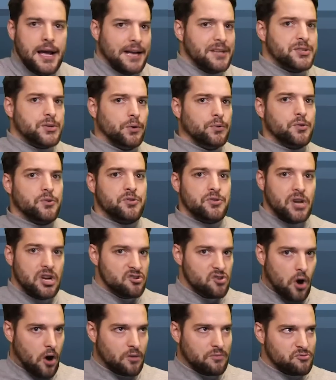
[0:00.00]
and soldiers
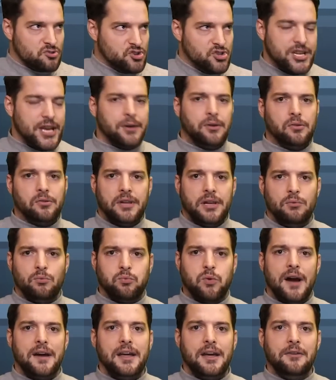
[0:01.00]
aren't generally
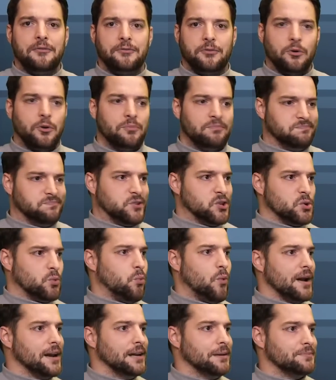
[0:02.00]
running for
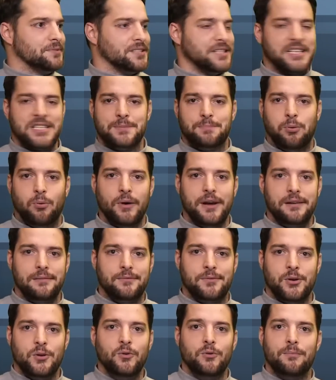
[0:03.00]

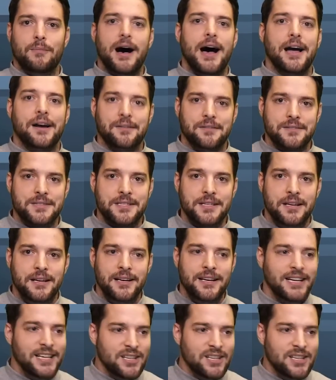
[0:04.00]
26.2 miles.